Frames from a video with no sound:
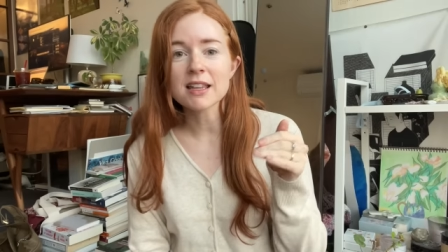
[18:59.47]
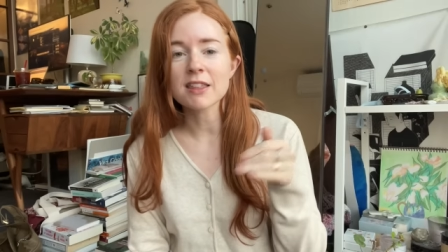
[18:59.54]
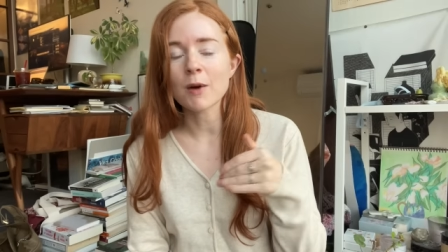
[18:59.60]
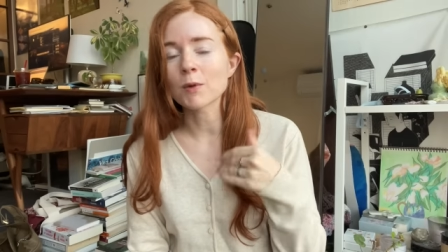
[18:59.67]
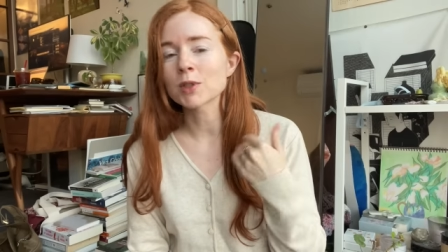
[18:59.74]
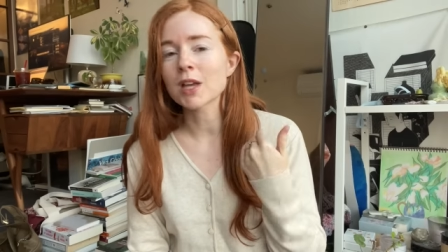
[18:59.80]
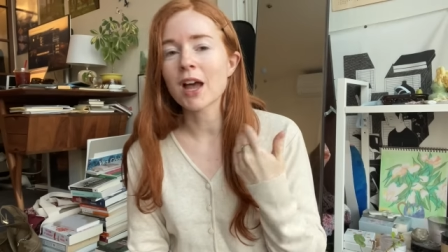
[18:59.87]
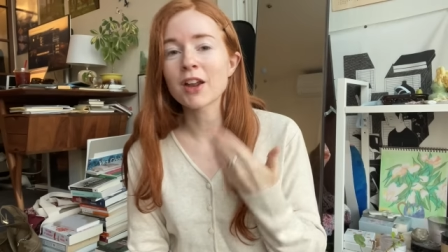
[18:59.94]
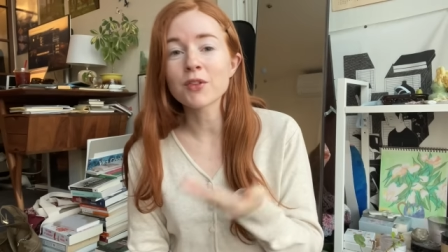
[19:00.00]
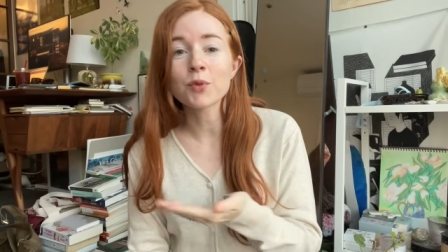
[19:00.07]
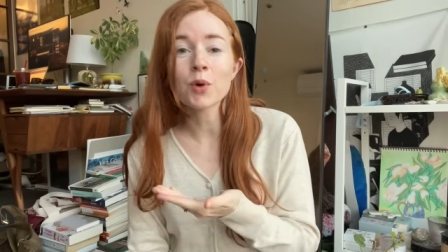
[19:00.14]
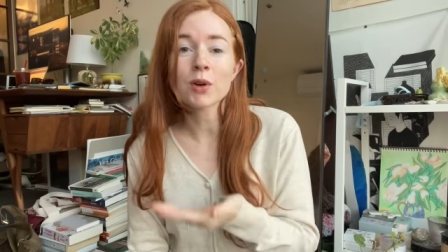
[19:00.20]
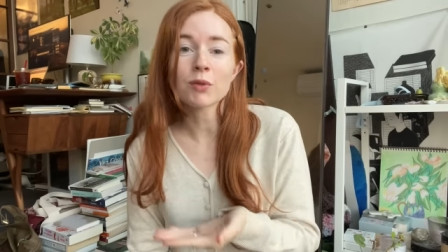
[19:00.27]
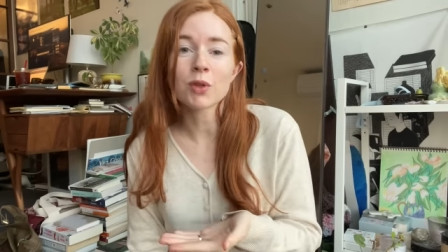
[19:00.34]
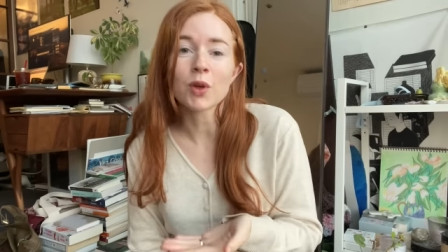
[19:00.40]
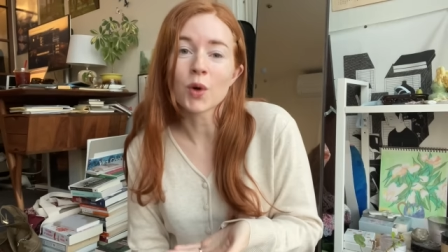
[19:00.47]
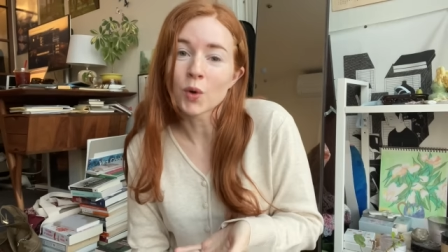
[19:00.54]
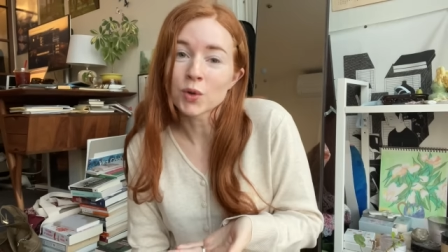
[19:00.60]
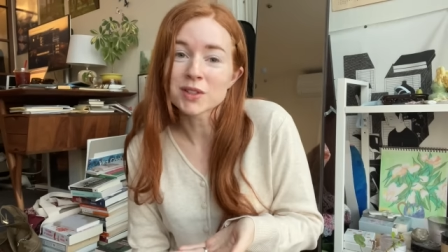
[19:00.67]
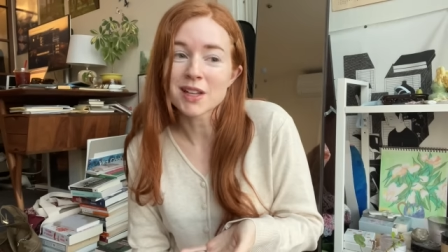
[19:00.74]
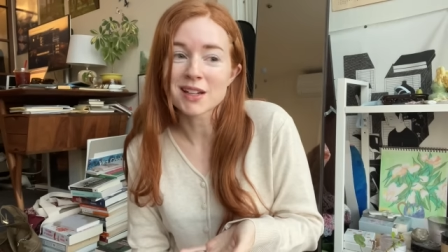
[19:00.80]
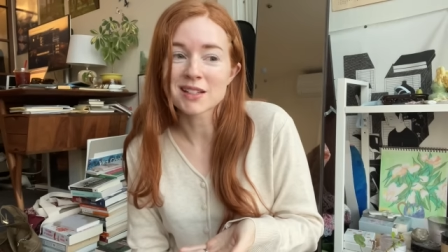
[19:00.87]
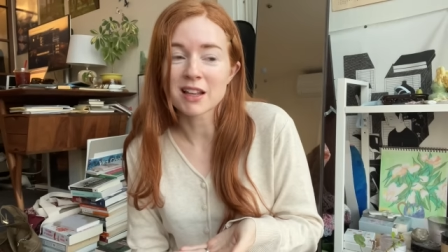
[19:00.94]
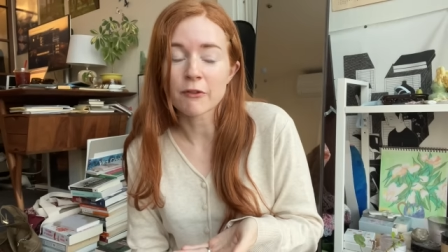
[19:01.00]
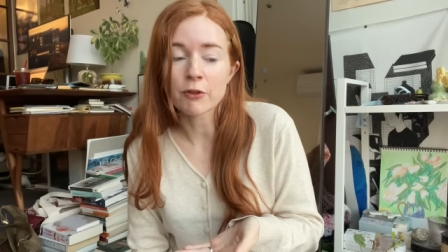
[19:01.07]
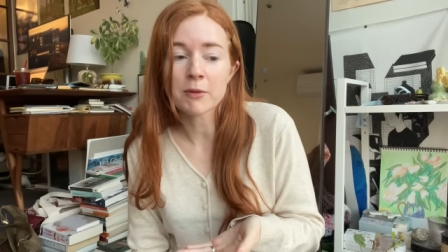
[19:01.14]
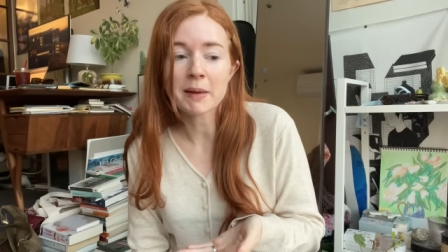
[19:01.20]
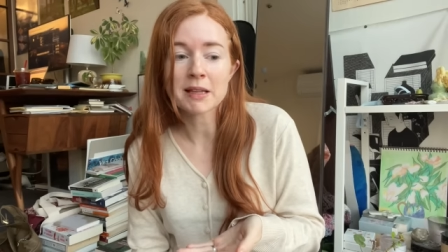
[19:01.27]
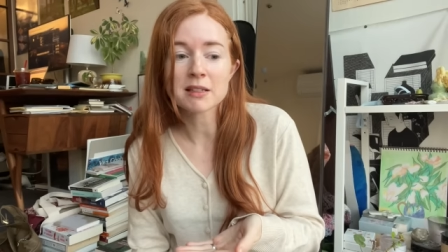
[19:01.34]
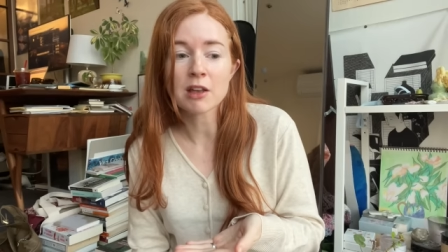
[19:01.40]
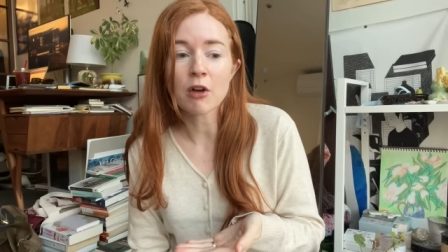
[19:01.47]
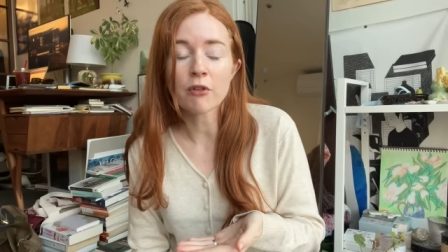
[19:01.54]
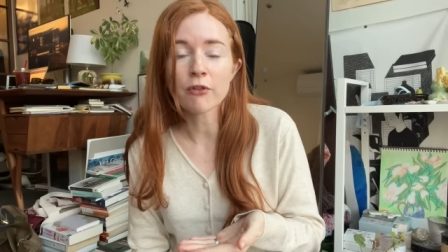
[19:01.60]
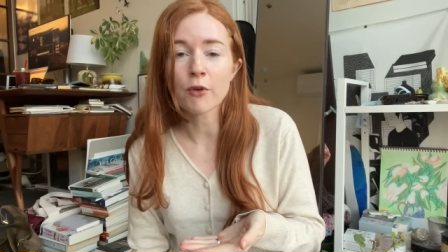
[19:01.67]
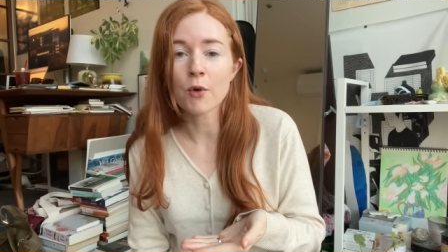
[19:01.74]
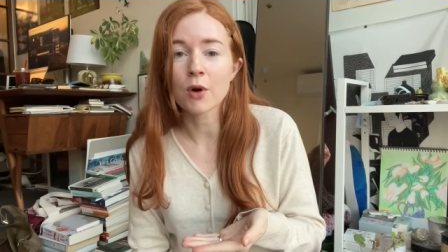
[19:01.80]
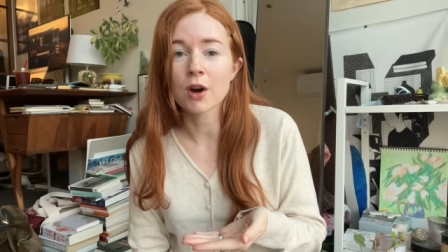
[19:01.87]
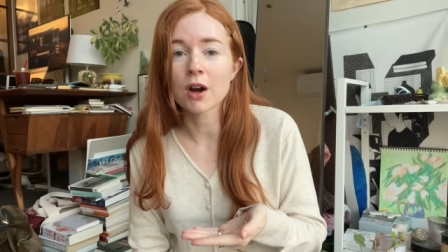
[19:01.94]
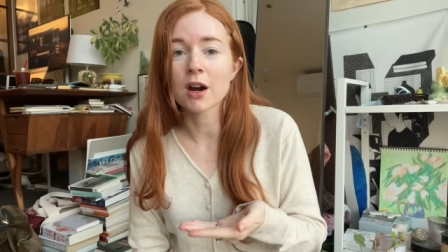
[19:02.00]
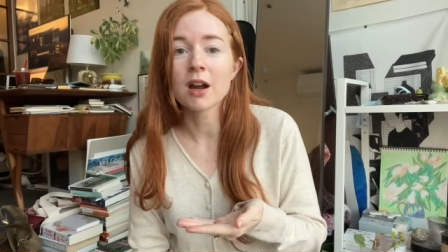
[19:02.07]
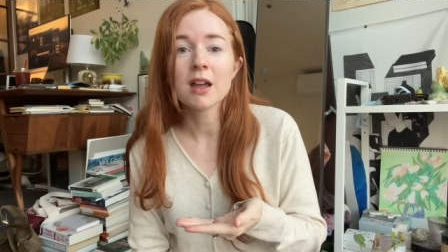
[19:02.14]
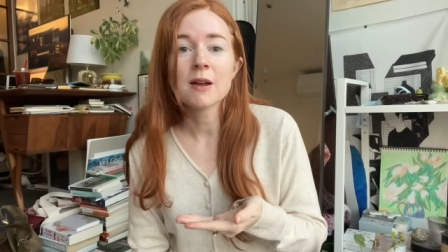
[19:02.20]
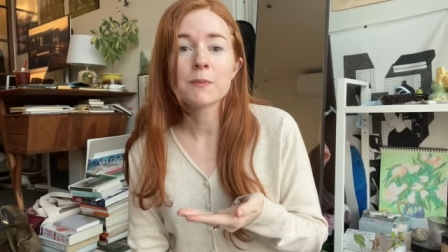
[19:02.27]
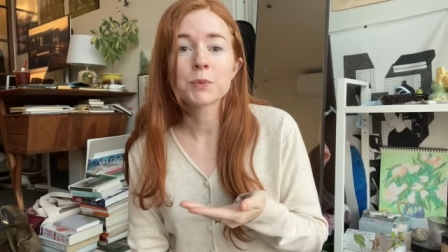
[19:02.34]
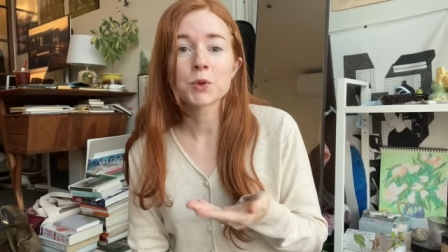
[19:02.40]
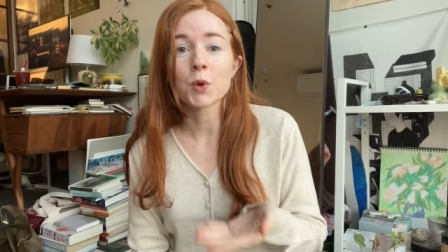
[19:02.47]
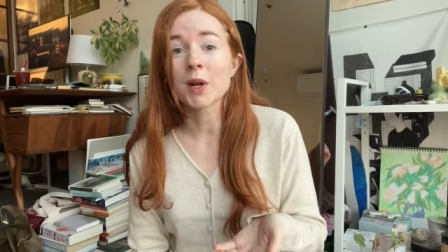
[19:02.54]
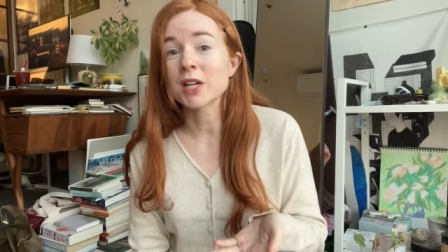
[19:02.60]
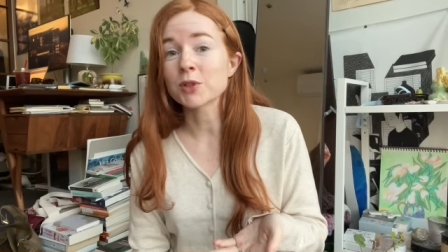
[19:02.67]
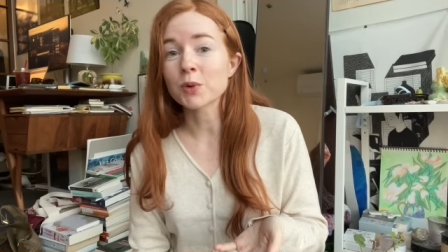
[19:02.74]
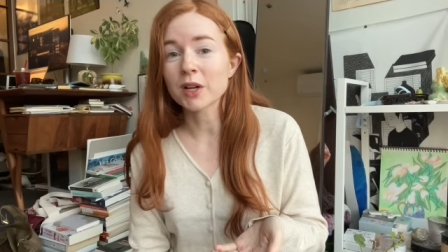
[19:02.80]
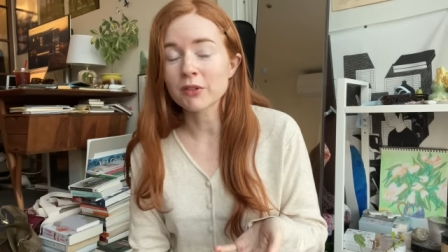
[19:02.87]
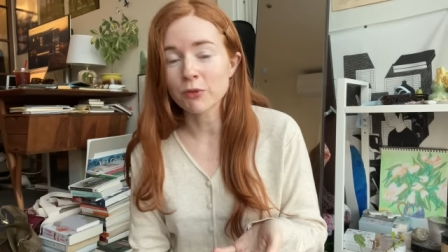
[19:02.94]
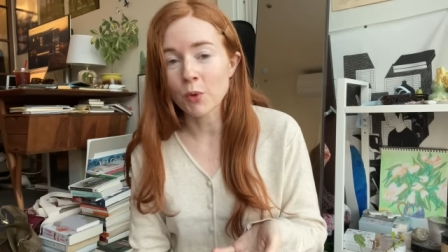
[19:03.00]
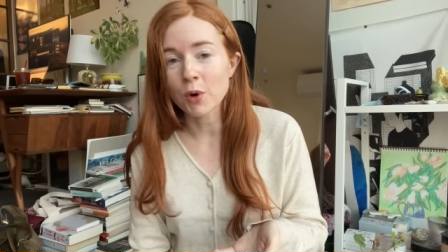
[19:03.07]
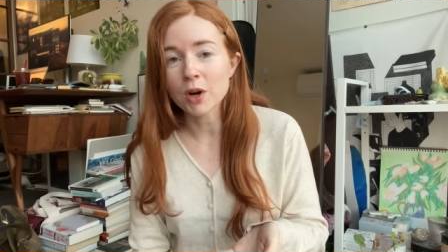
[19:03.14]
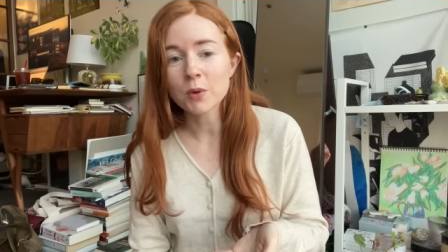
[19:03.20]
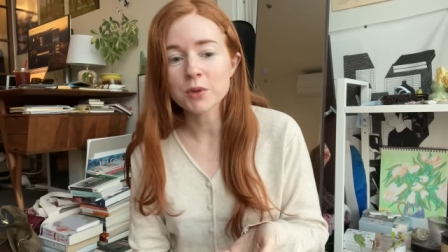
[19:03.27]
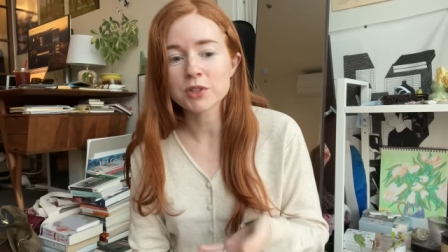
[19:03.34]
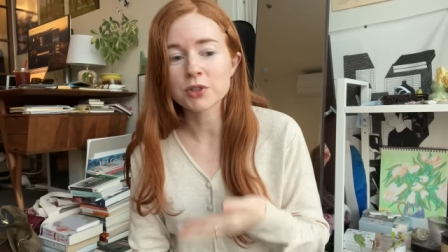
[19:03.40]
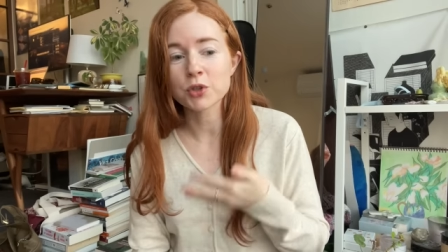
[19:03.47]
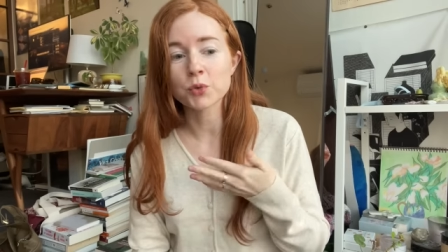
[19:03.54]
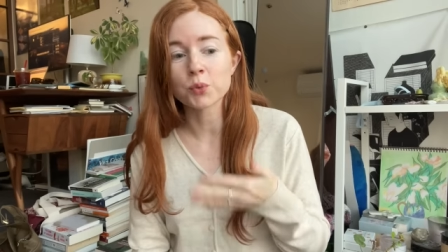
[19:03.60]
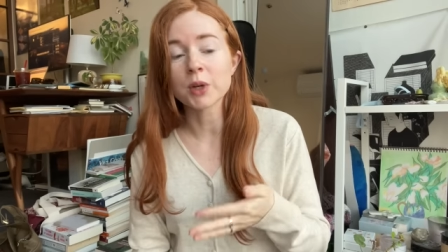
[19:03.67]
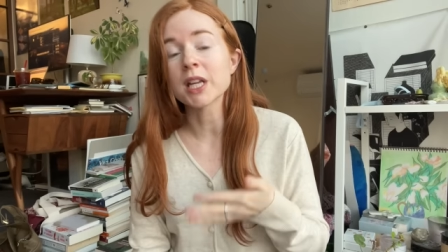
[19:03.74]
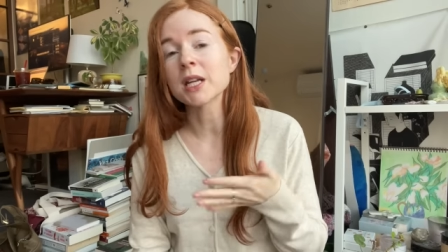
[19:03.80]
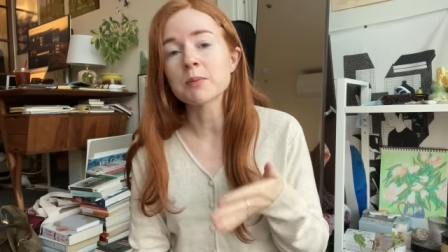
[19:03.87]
That was kind of one of the goals I set for myself for 2024, was to read